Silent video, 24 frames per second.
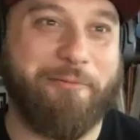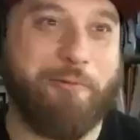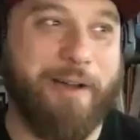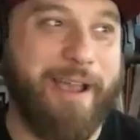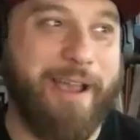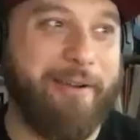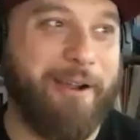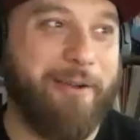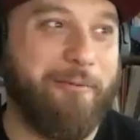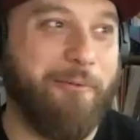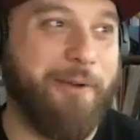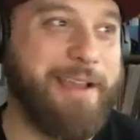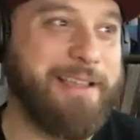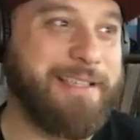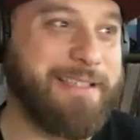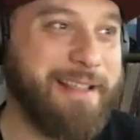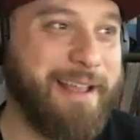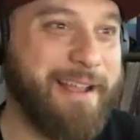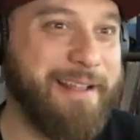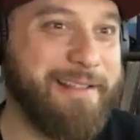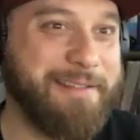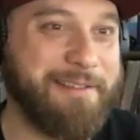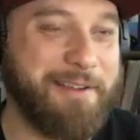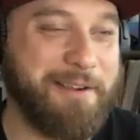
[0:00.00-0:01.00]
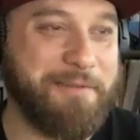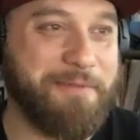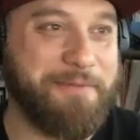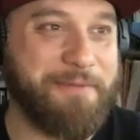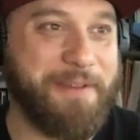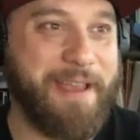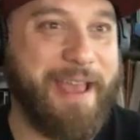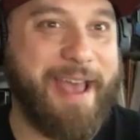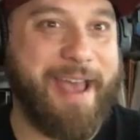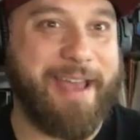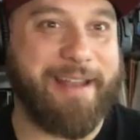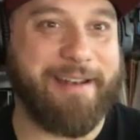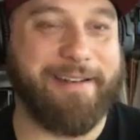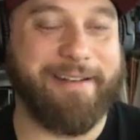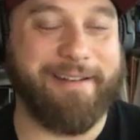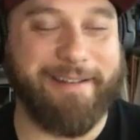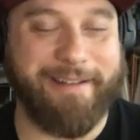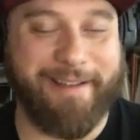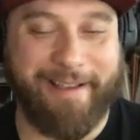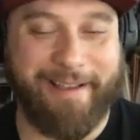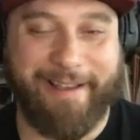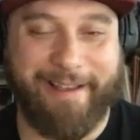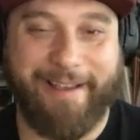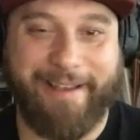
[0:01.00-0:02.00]
why our waistlines are fat, and
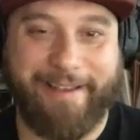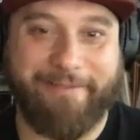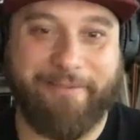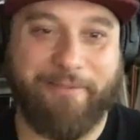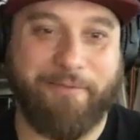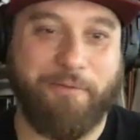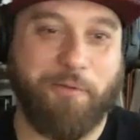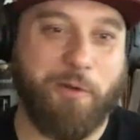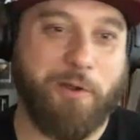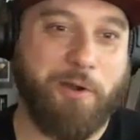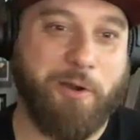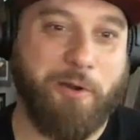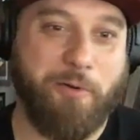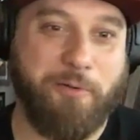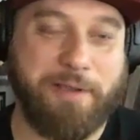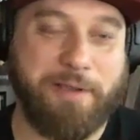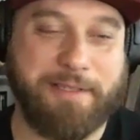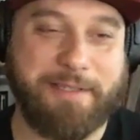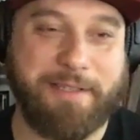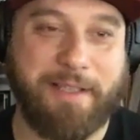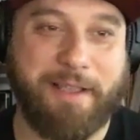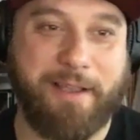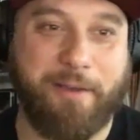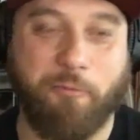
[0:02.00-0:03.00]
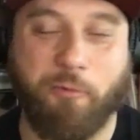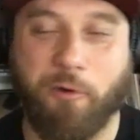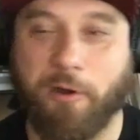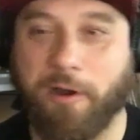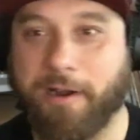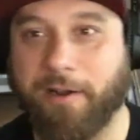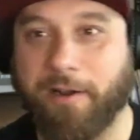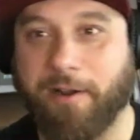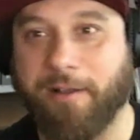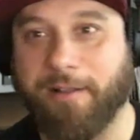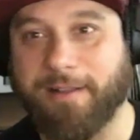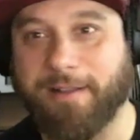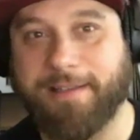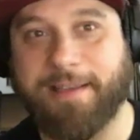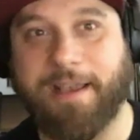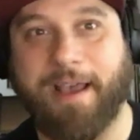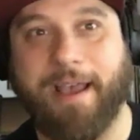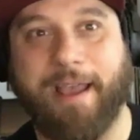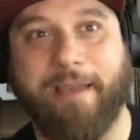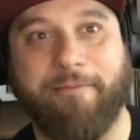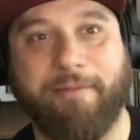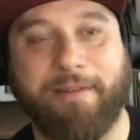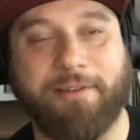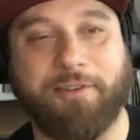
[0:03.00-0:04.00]
we're always working all the
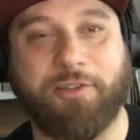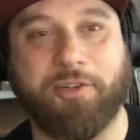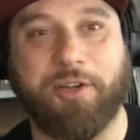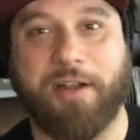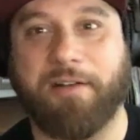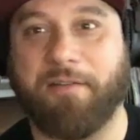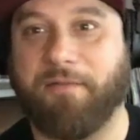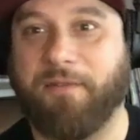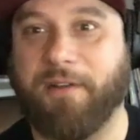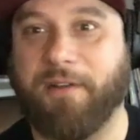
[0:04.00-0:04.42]
time and trying to